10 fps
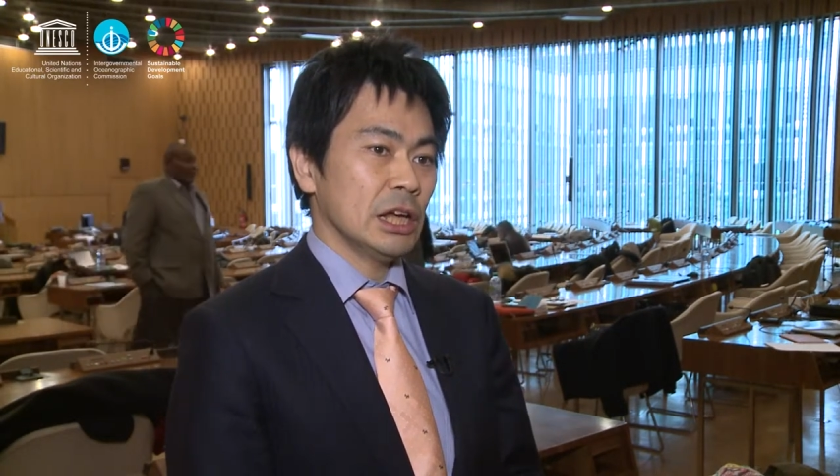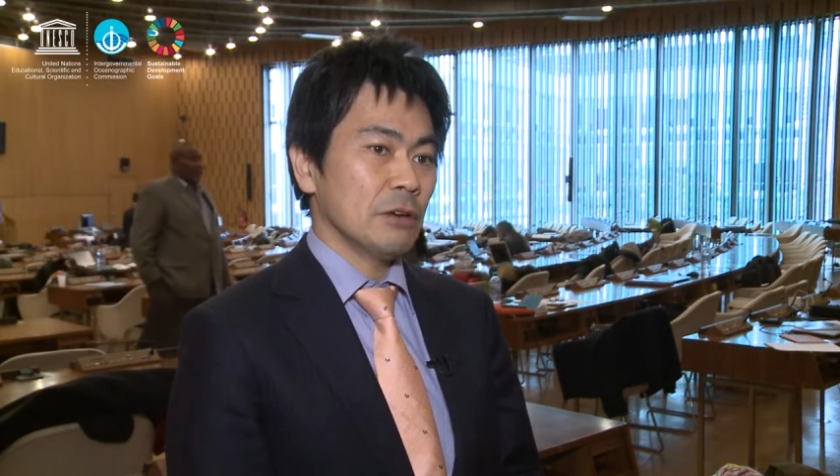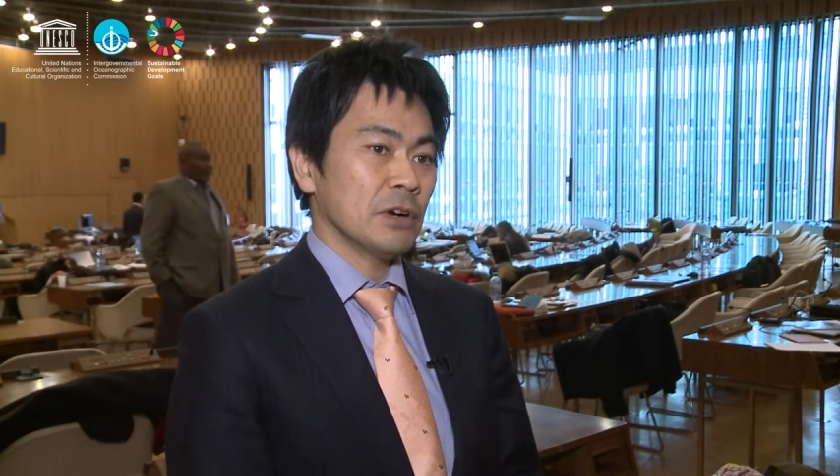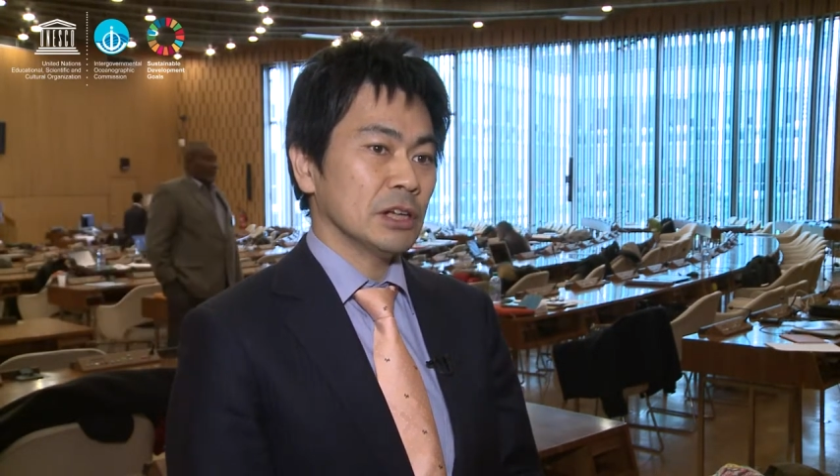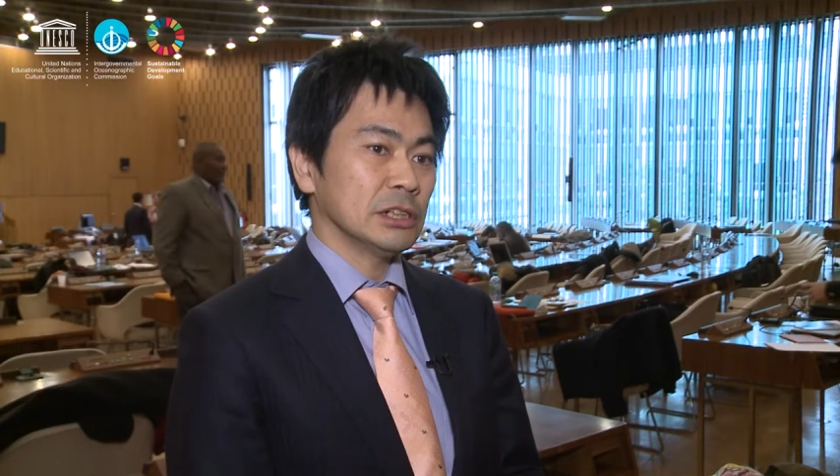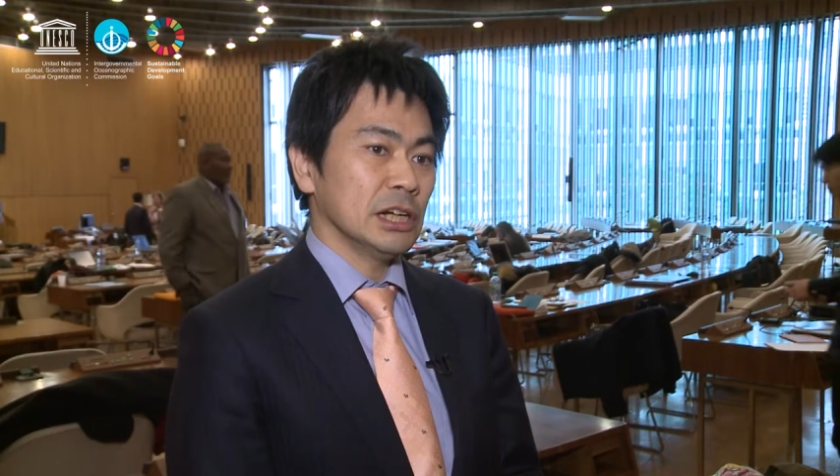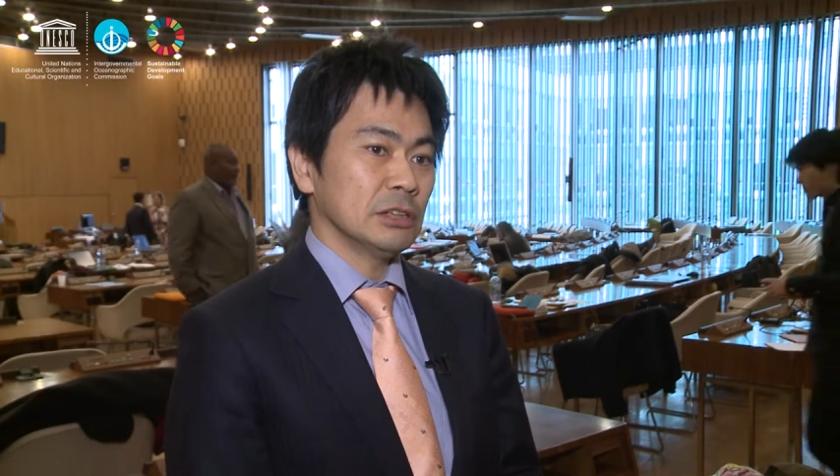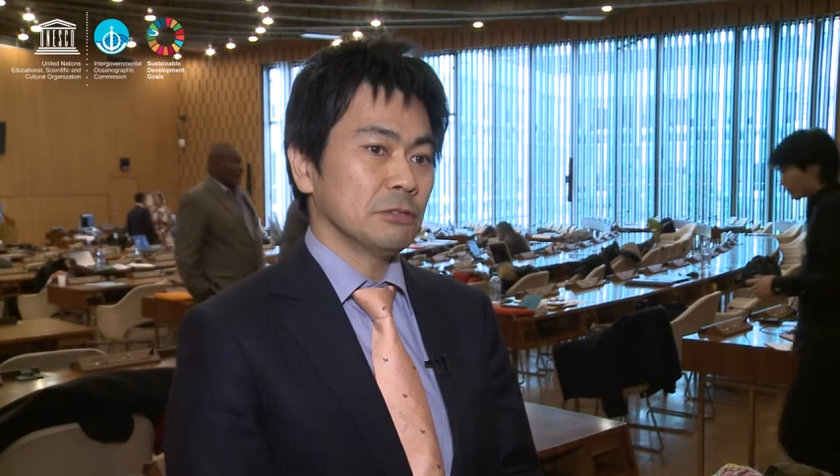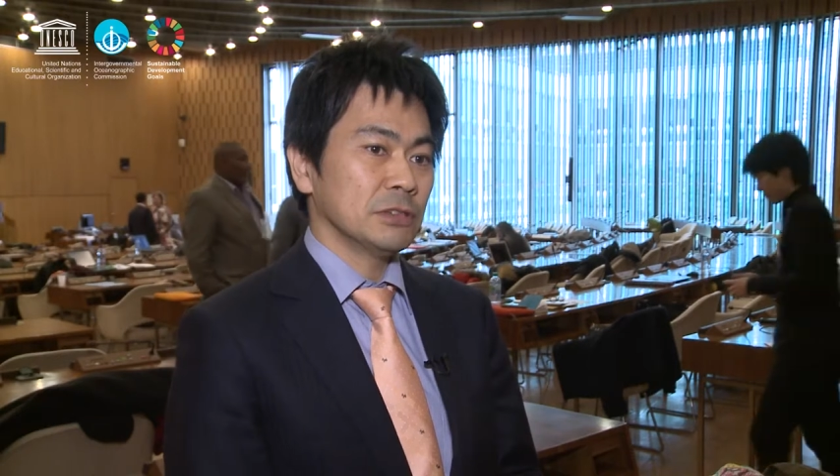evacuate